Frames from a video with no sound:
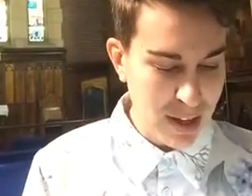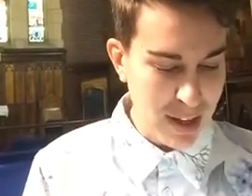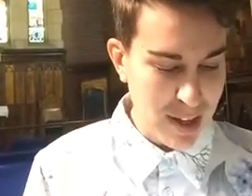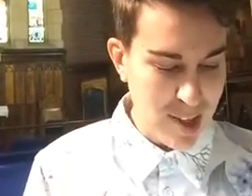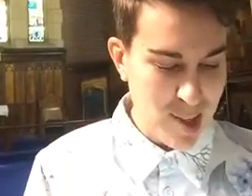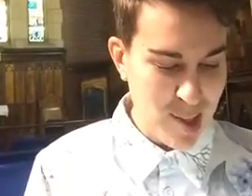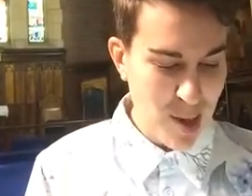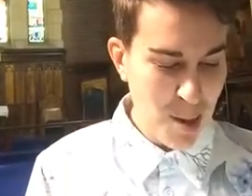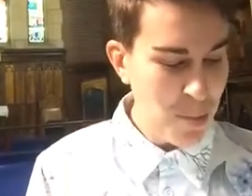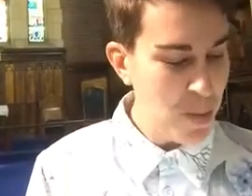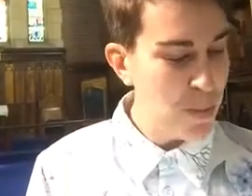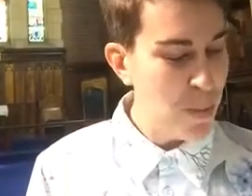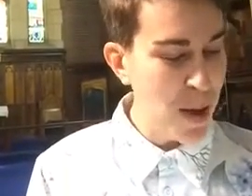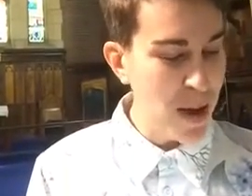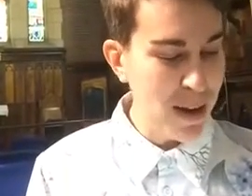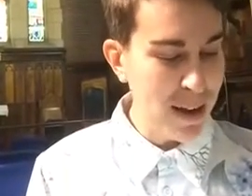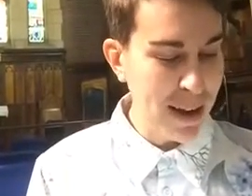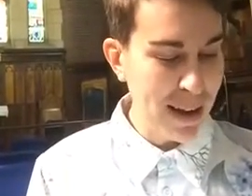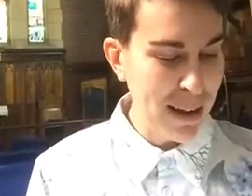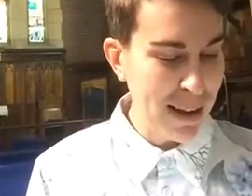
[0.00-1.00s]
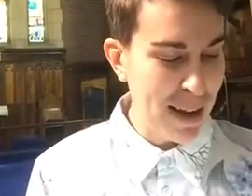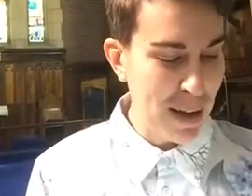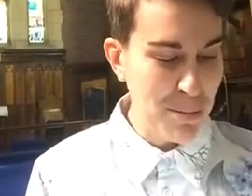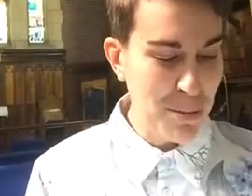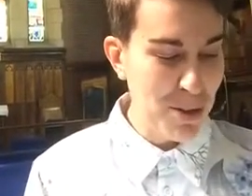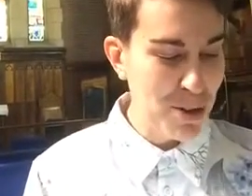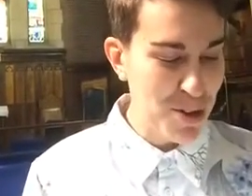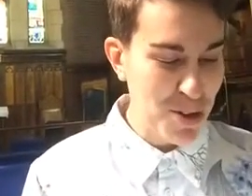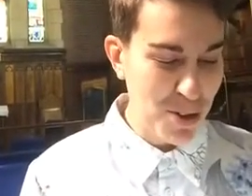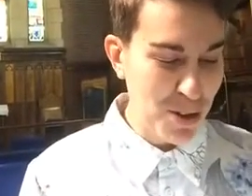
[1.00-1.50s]
Simon Peter, I'm
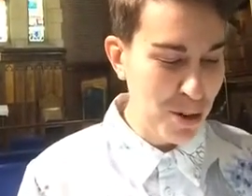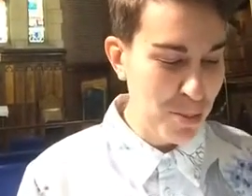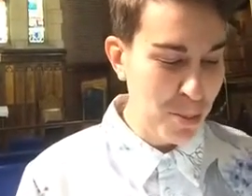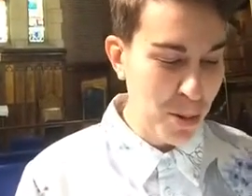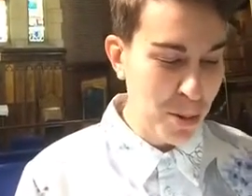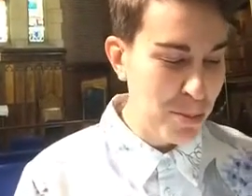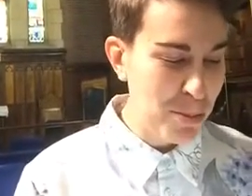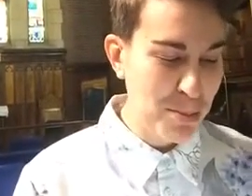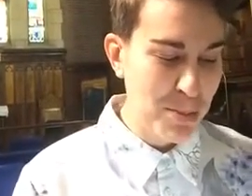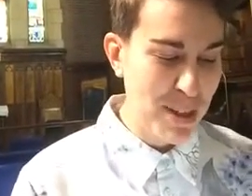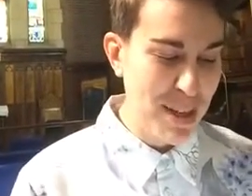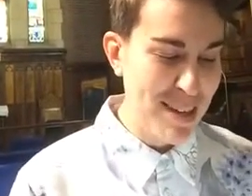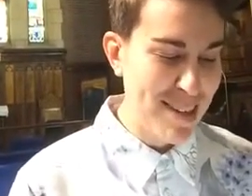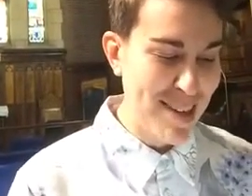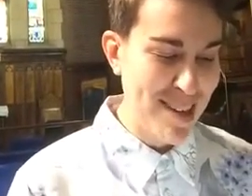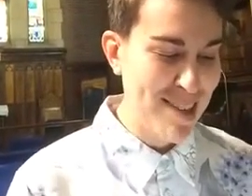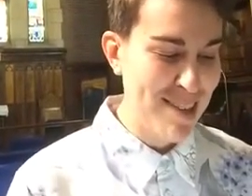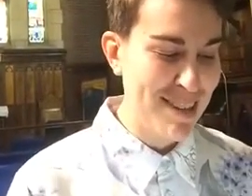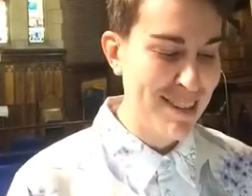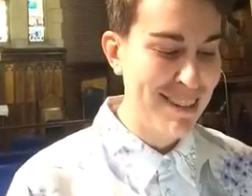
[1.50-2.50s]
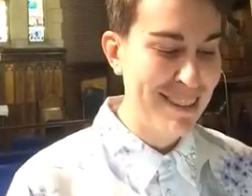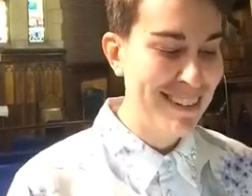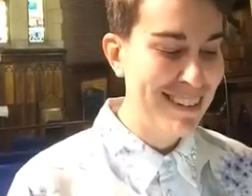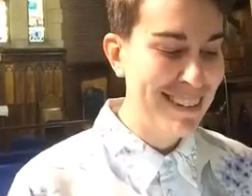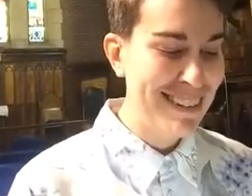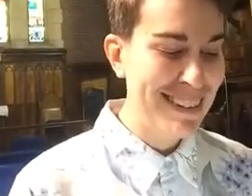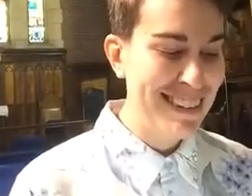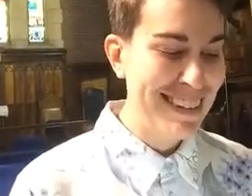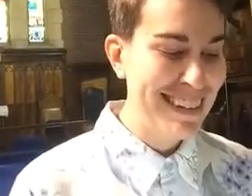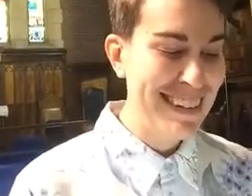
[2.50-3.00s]
not sure, probably
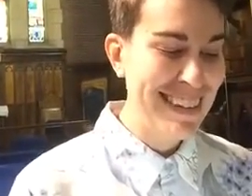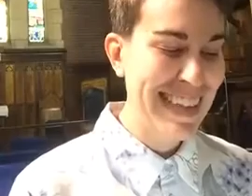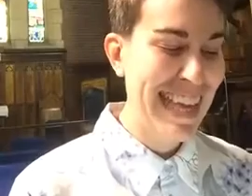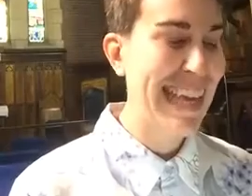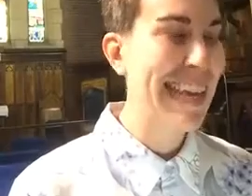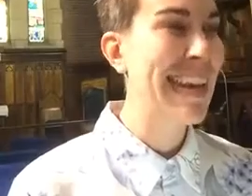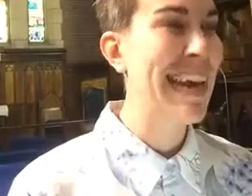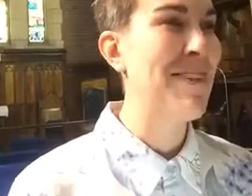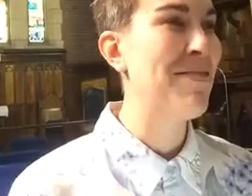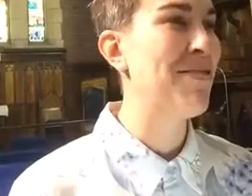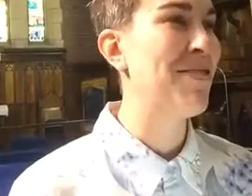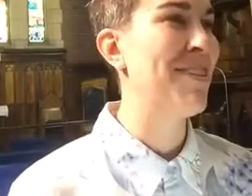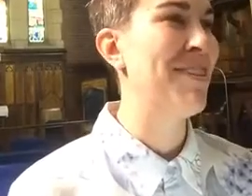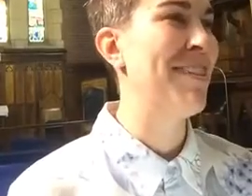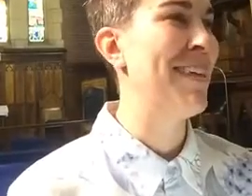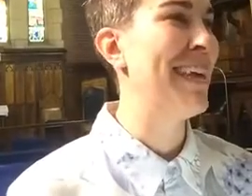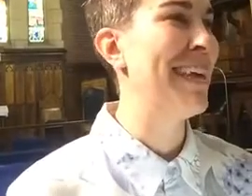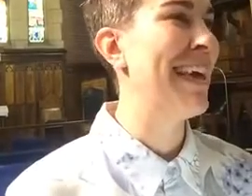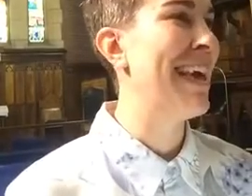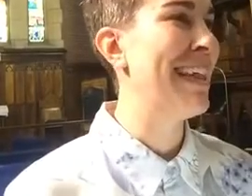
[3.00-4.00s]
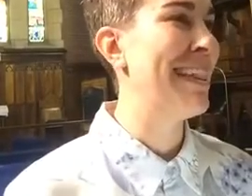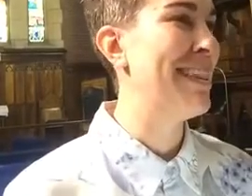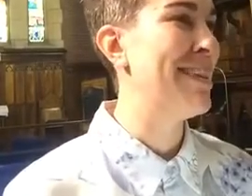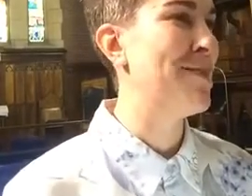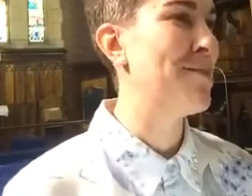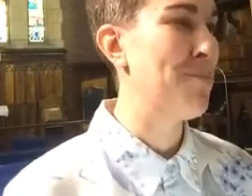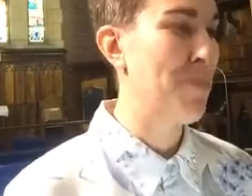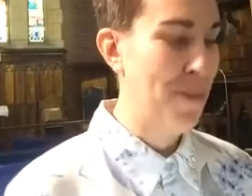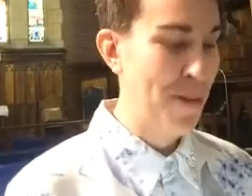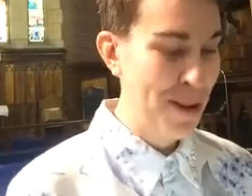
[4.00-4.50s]
doesn't get everything at
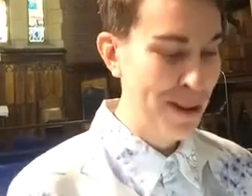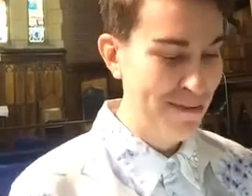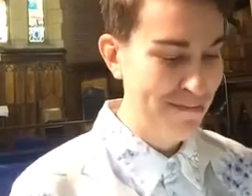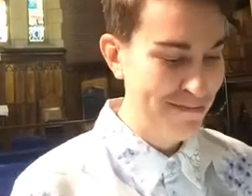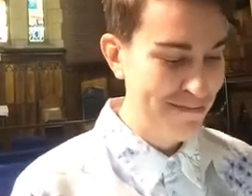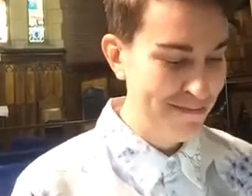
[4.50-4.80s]
this point.